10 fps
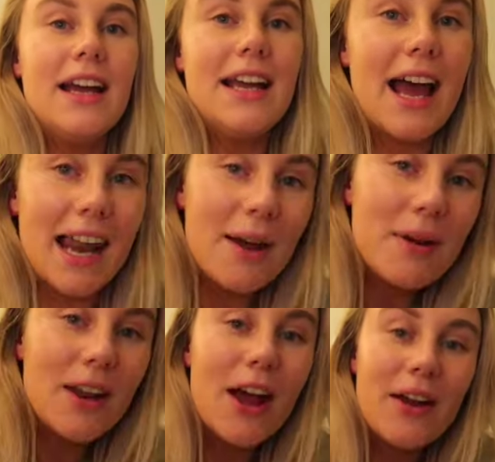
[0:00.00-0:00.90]
yeah, let
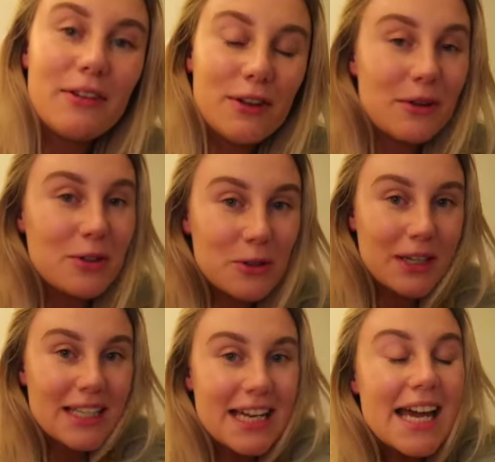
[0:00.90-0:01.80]
me know if you
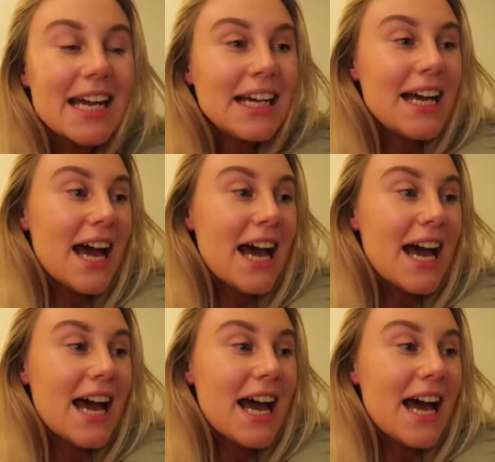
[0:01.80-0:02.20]
enjoyed it,